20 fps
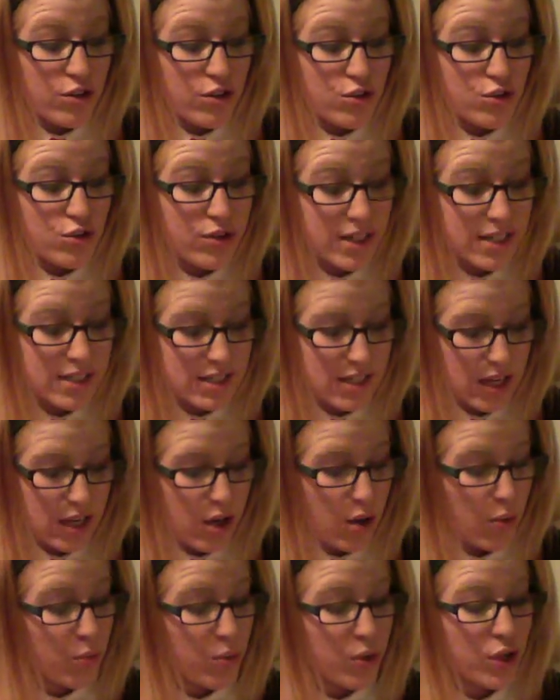
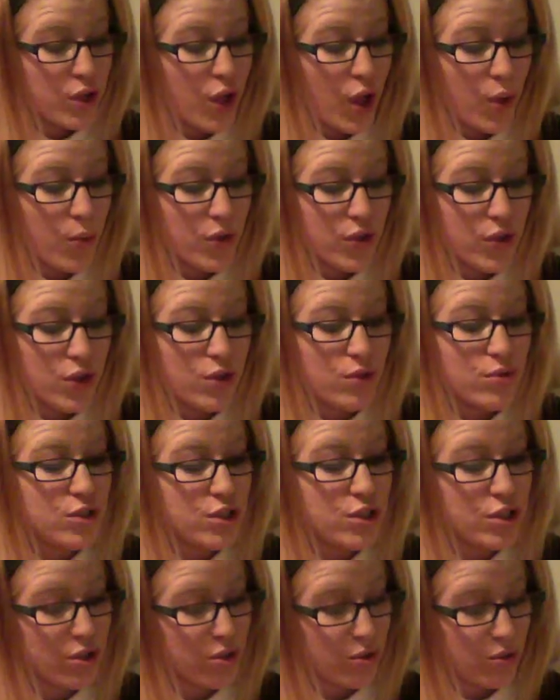"Trixie will go with you
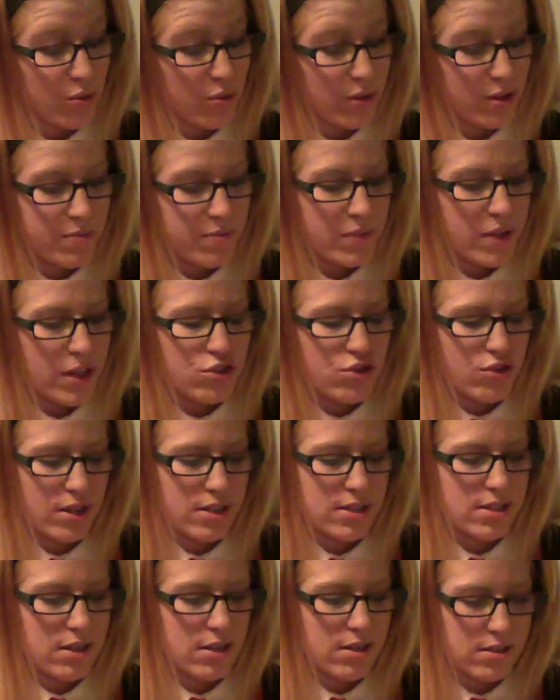too,"
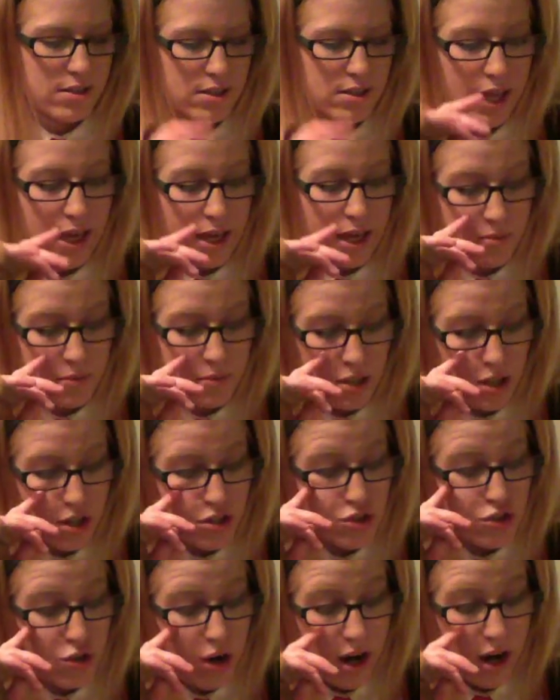Trixie exclaimed,
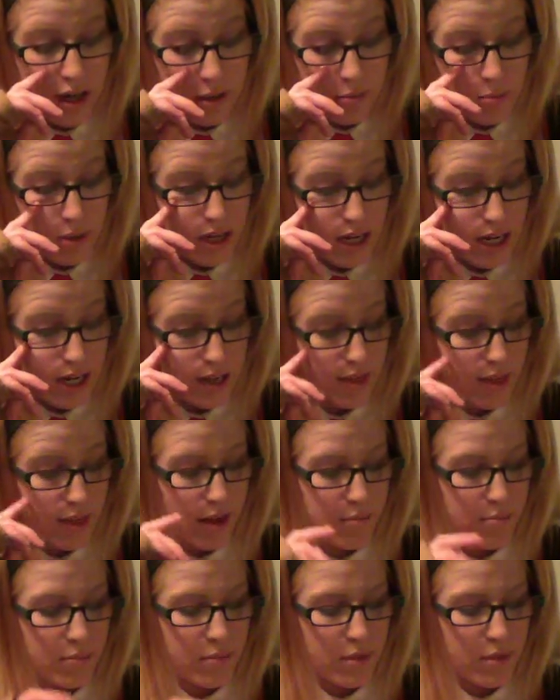trotting beneath
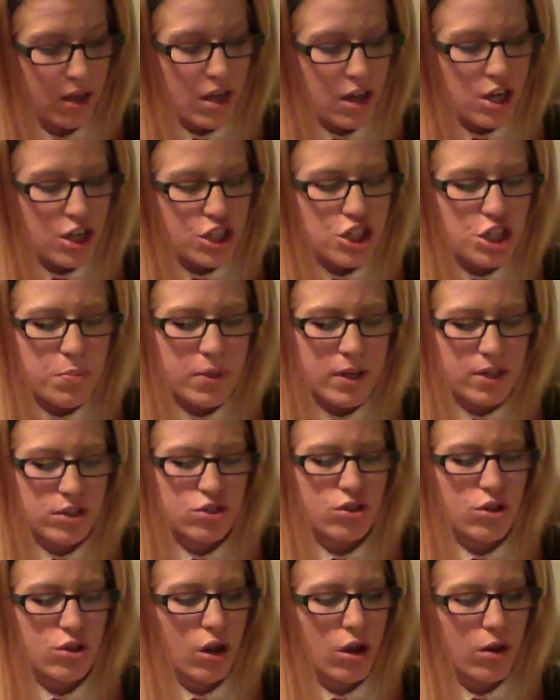them. She
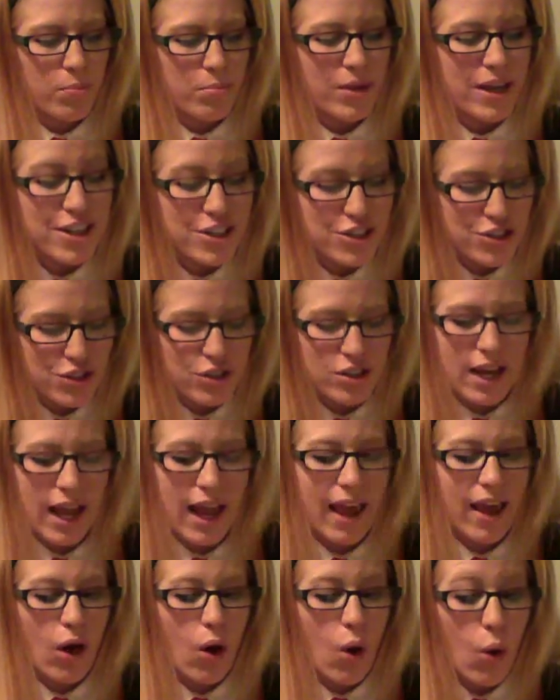pictured
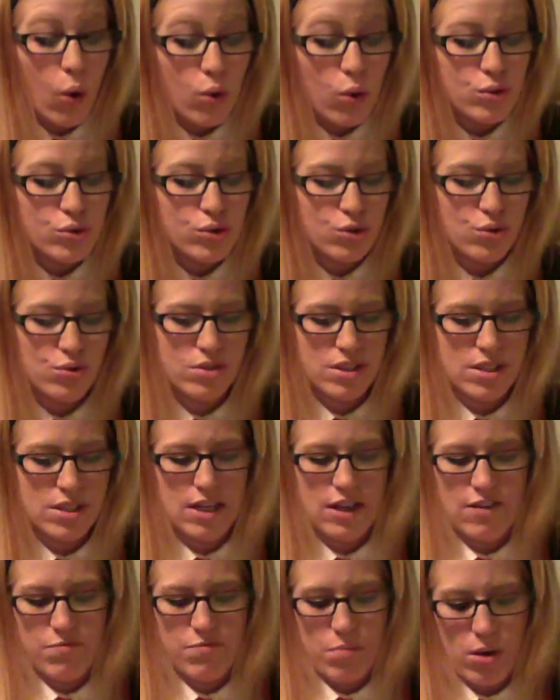a whole new
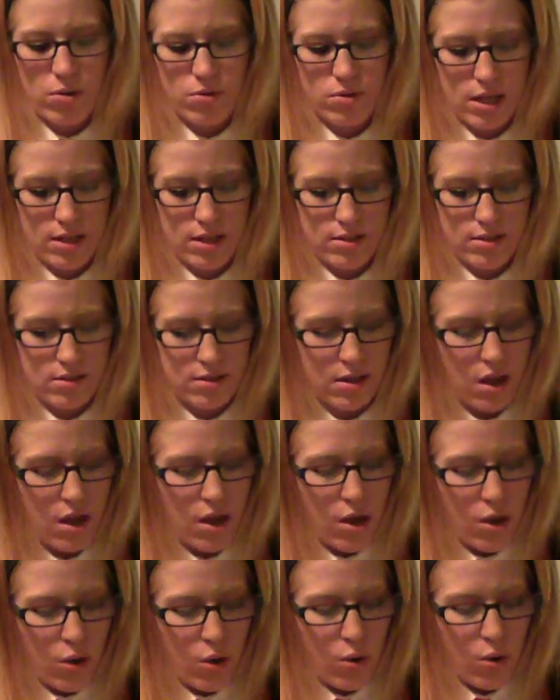city of ponies
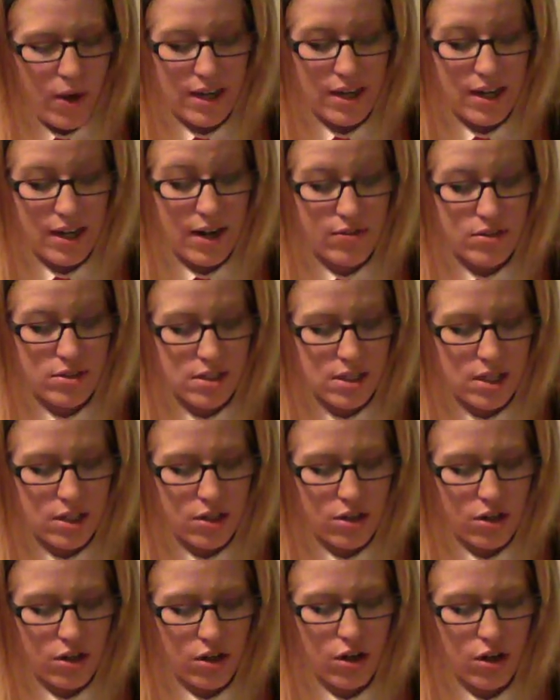who had never seen
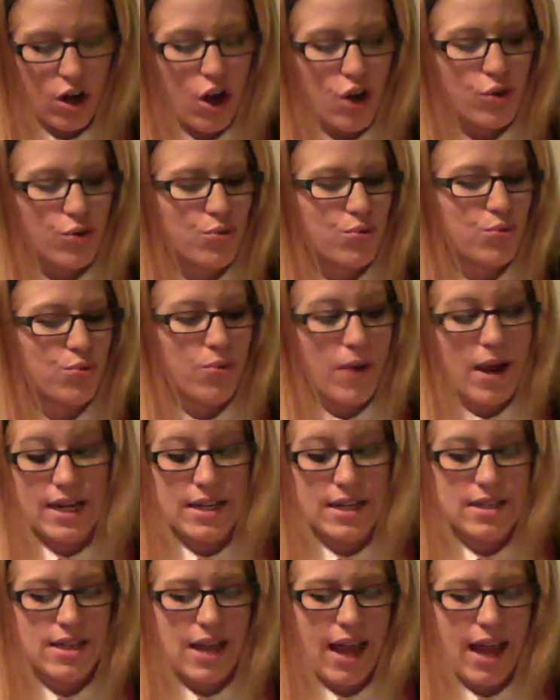her
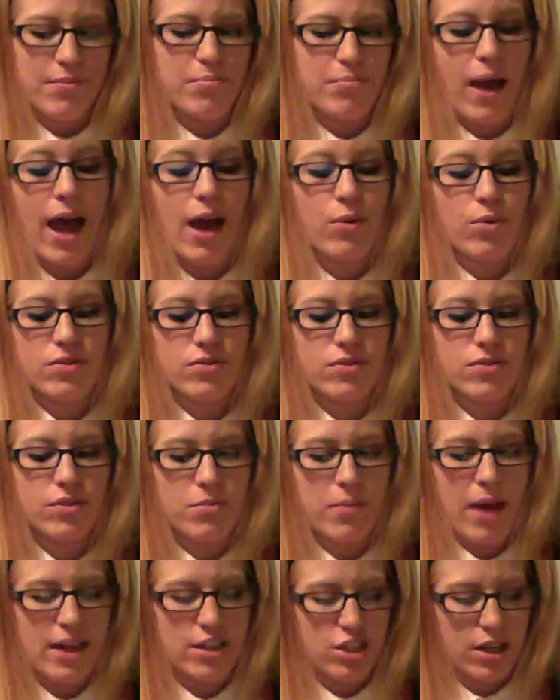great and powerful
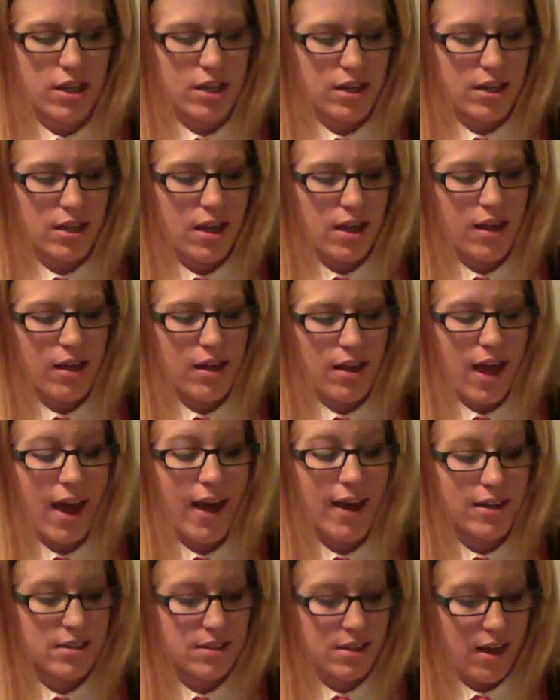magic
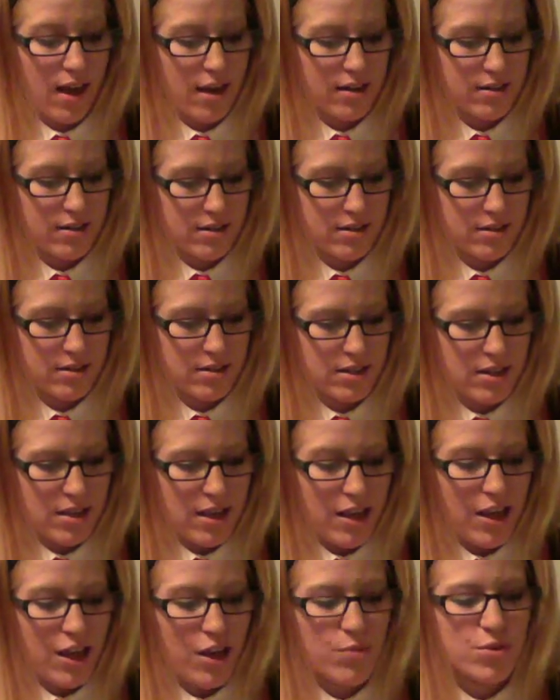act yet.
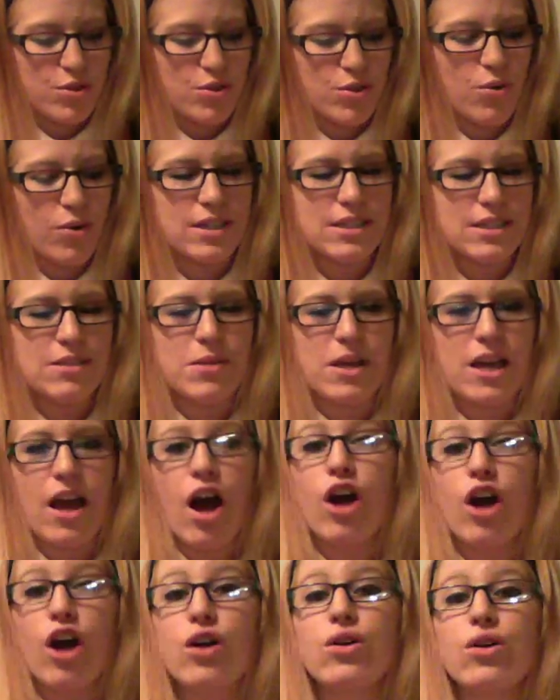It was going to be
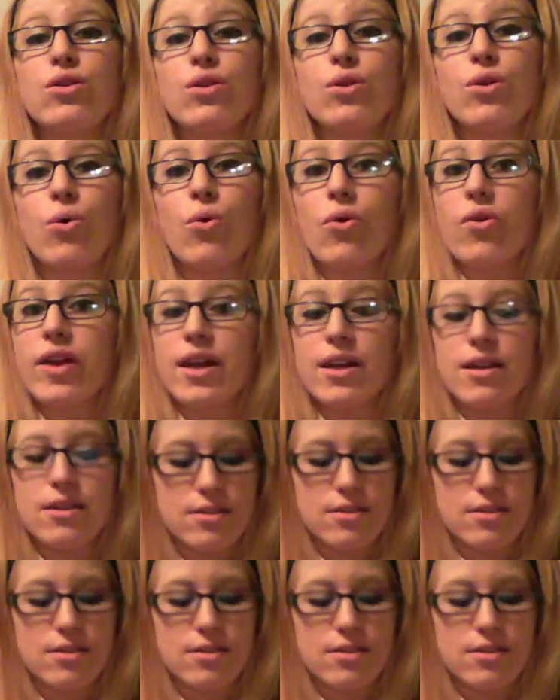glorious.